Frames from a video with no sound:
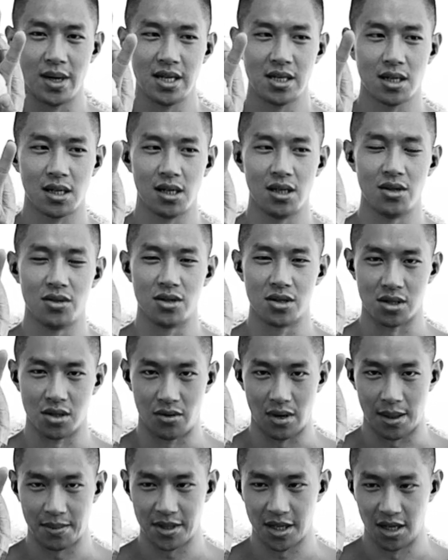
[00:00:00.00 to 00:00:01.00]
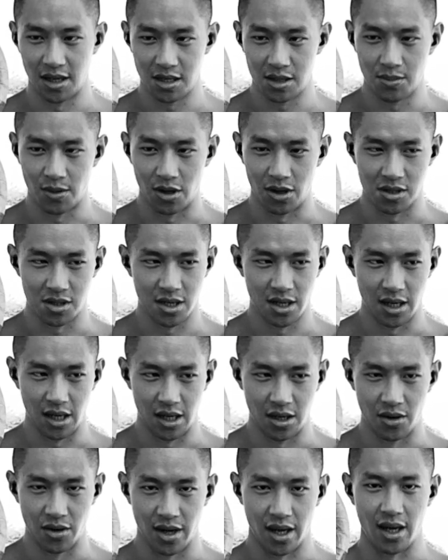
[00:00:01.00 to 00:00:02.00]
basically, you just grab tennis balls
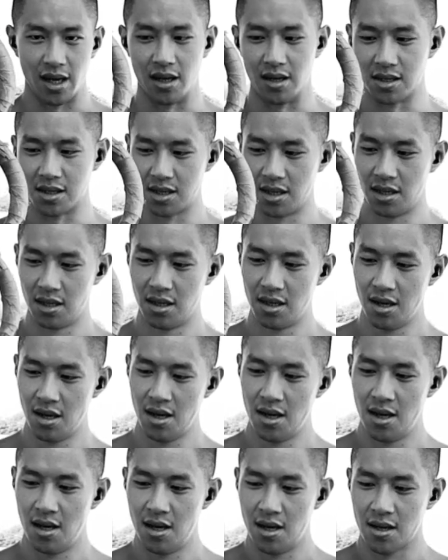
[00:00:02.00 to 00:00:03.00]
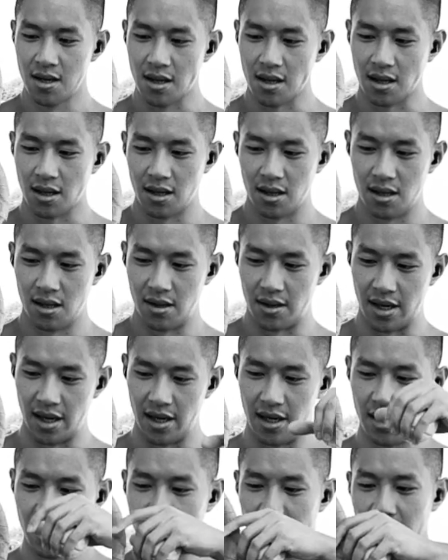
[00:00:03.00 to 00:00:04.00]
in your hands,
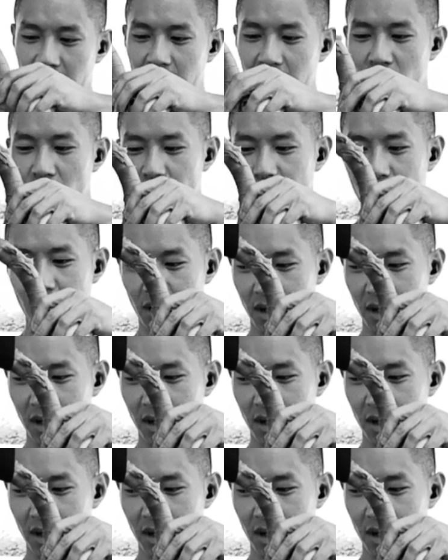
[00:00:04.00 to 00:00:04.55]
right? And then you